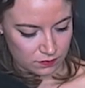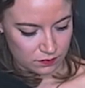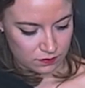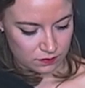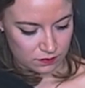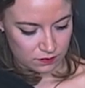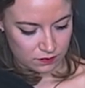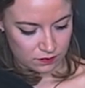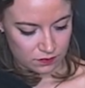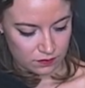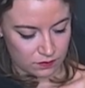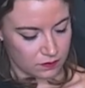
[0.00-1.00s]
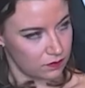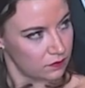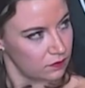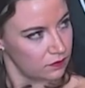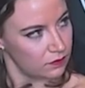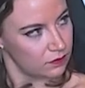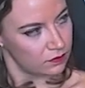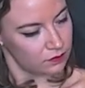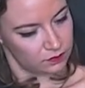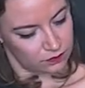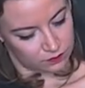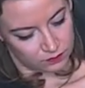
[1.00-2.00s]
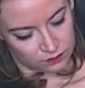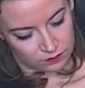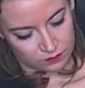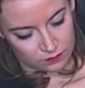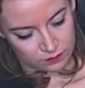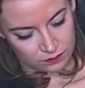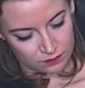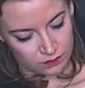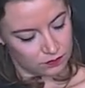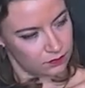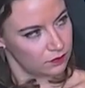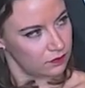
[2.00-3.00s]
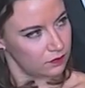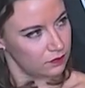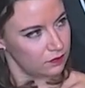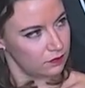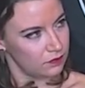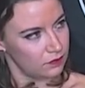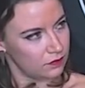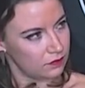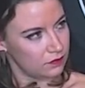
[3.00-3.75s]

[no speech]